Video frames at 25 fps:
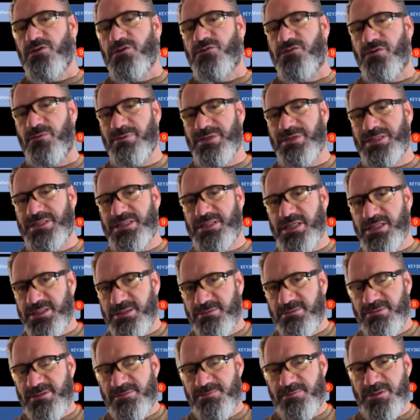from a
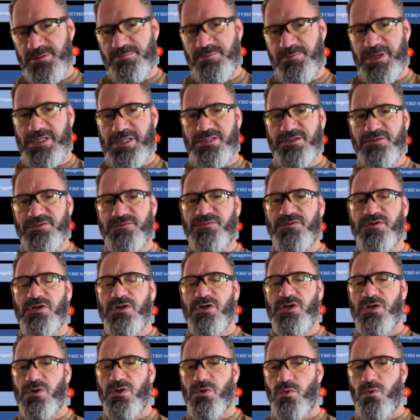systems perspective,
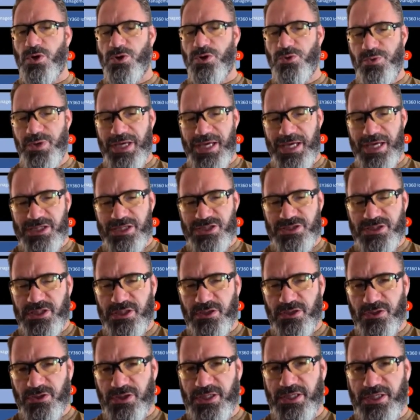what are we actually
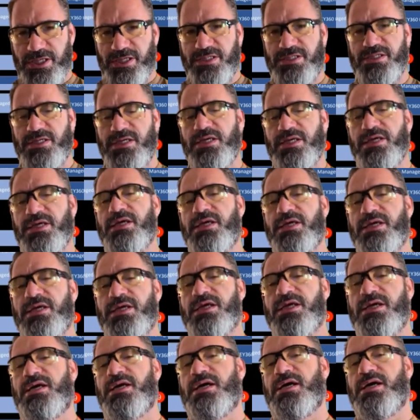looking at?
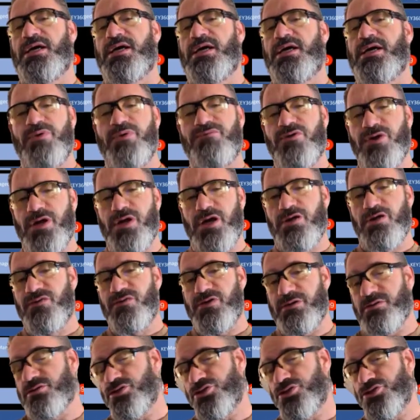We've got
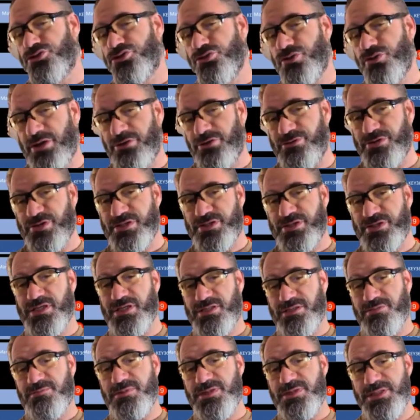over 200
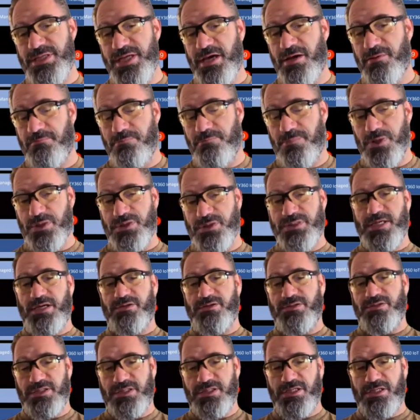systems now built
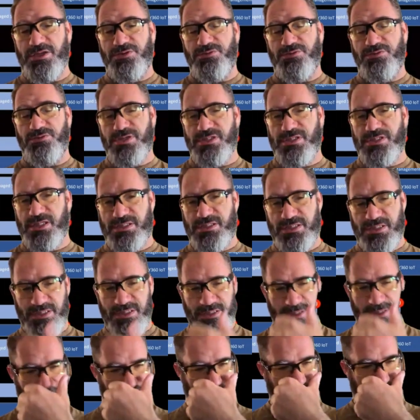out in
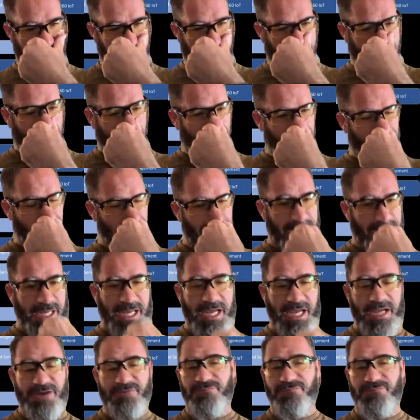KEY360, covering
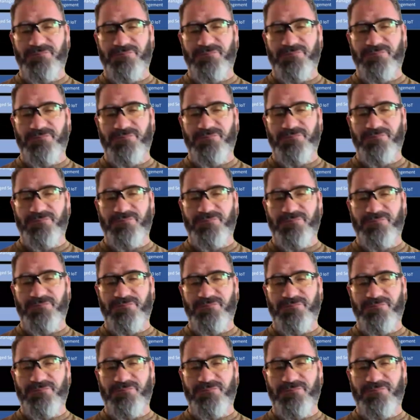a vast
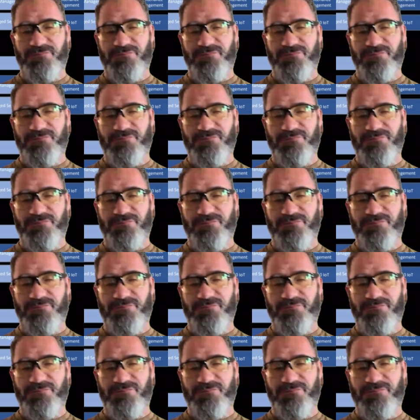range of
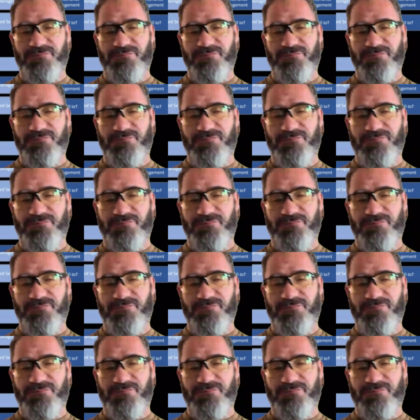elements.